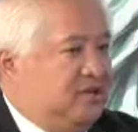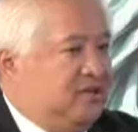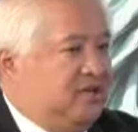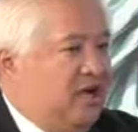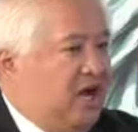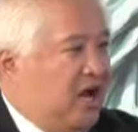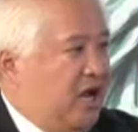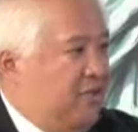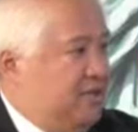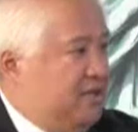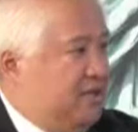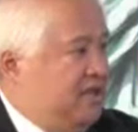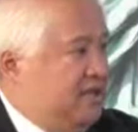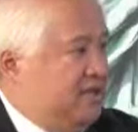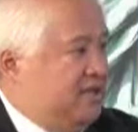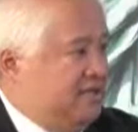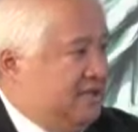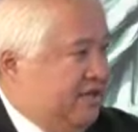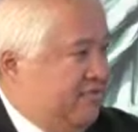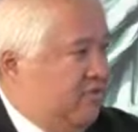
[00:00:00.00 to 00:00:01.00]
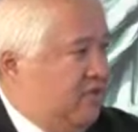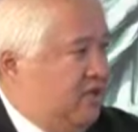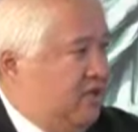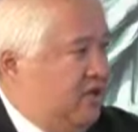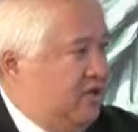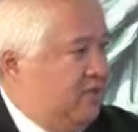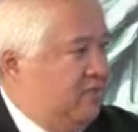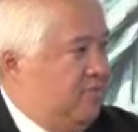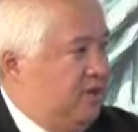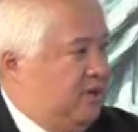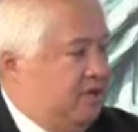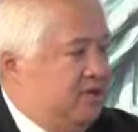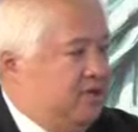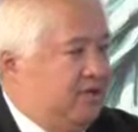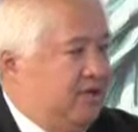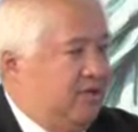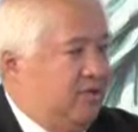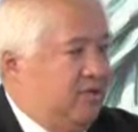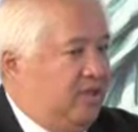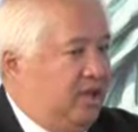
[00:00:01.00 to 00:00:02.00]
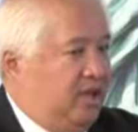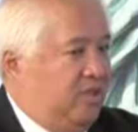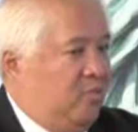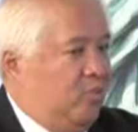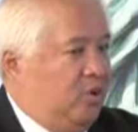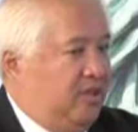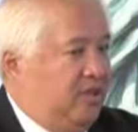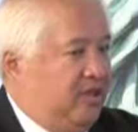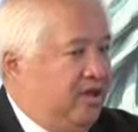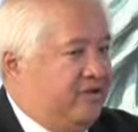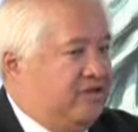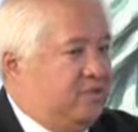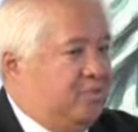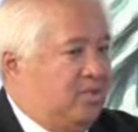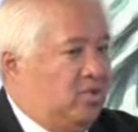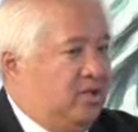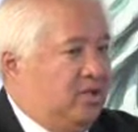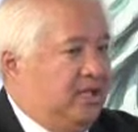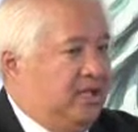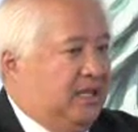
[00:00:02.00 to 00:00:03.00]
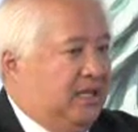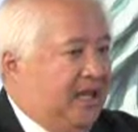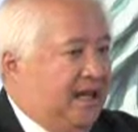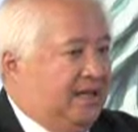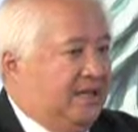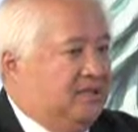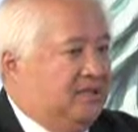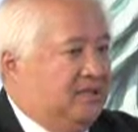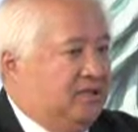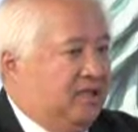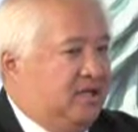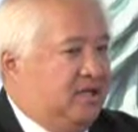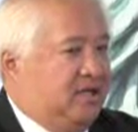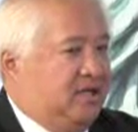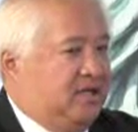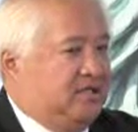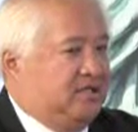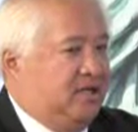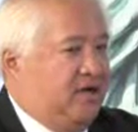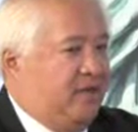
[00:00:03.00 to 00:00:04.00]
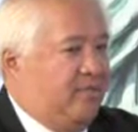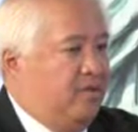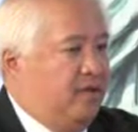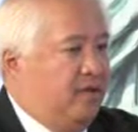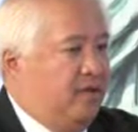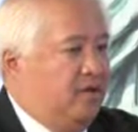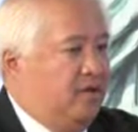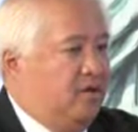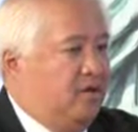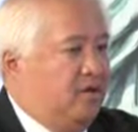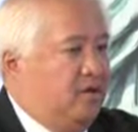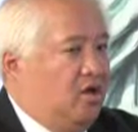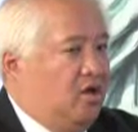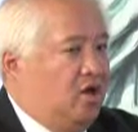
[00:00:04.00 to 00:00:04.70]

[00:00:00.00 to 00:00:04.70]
timing is everything because they would desperately like to get this nominee